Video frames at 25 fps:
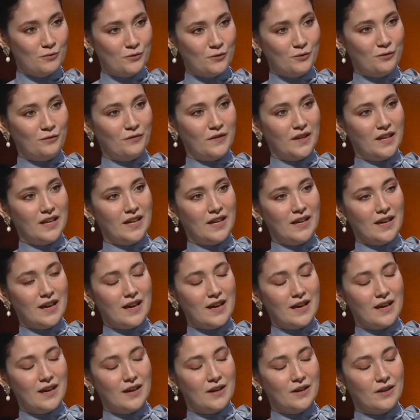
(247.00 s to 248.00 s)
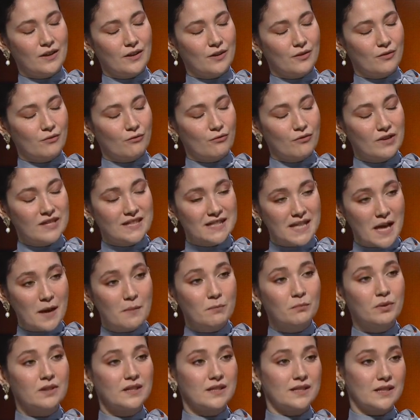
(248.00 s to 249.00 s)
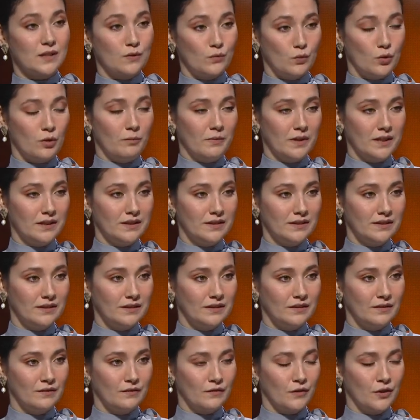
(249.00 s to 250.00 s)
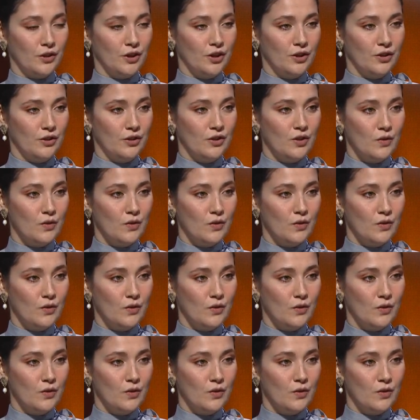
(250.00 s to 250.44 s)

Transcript: movie uh, resembles a woman for you. You